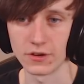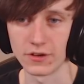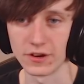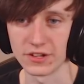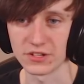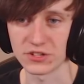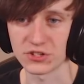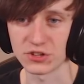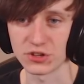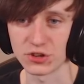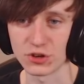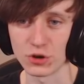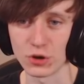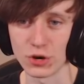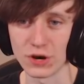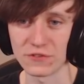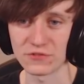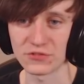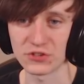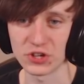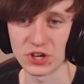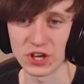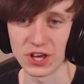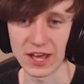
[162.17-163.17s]
All right, he's going to go
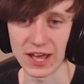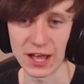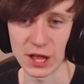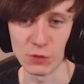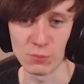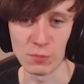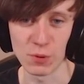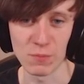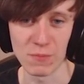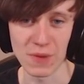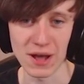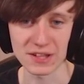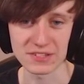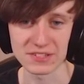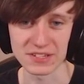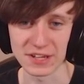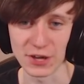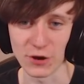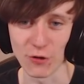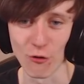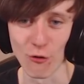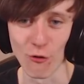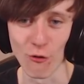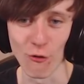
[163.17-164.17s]
after helper
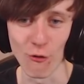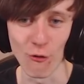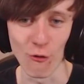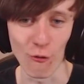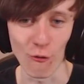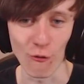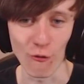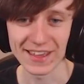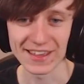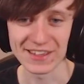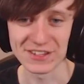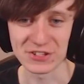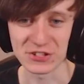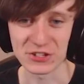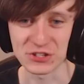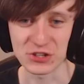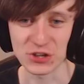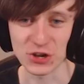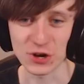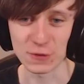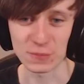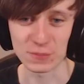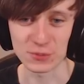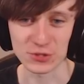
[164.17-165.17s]
Matty. Oh, he
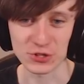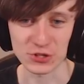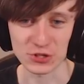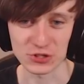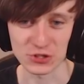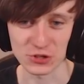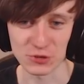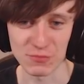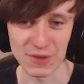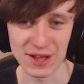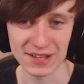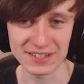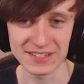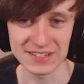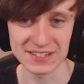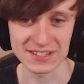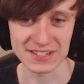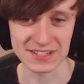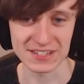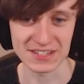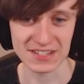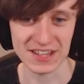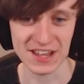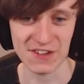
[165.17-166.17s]
stopped. So Matty's
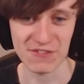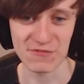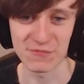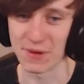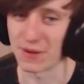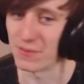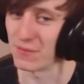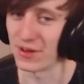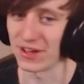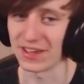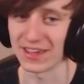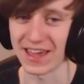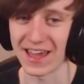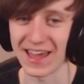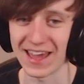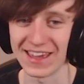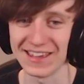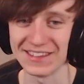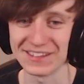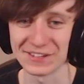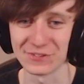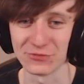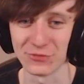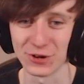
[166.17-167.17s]
a staff member. Yeah,
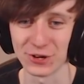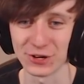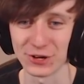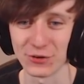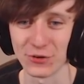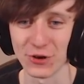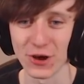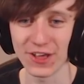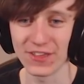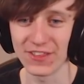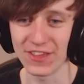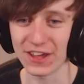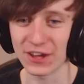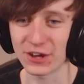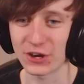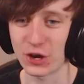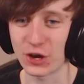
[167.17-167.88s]
he didn't want to. And then